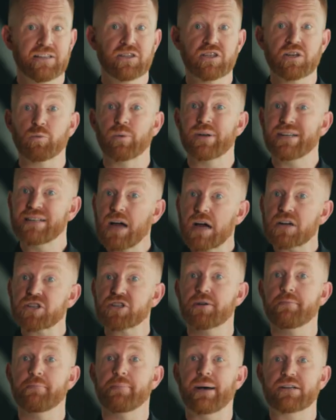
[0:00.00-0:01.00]
It's a
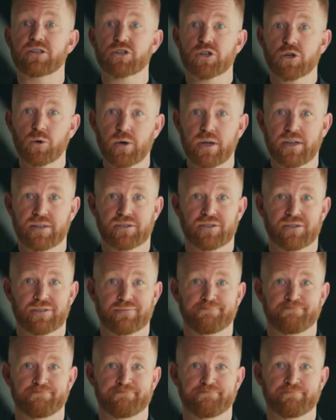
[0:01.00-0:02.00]
reduction by
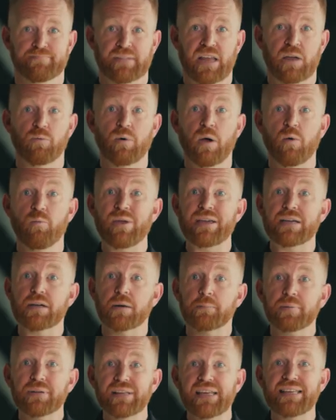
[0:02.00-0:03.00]
choice. And when we
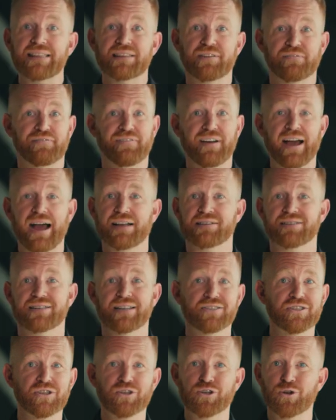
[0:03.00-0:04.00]
complete the fast,
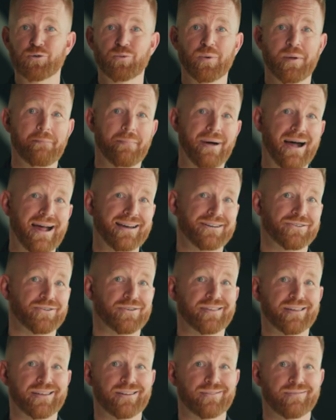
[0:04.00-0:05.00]
it's a good
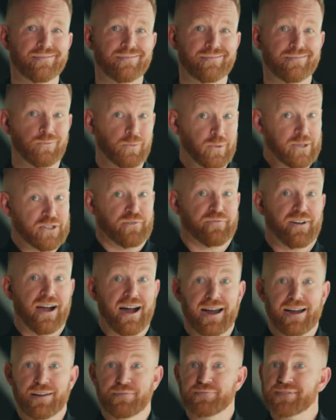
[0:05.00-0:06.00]
reminder that we
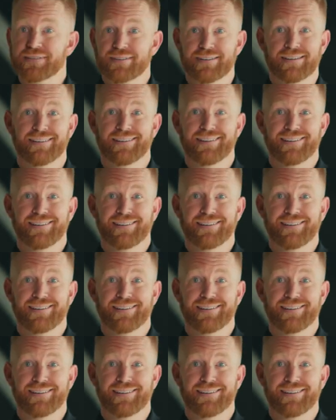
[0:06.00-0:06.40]
survived.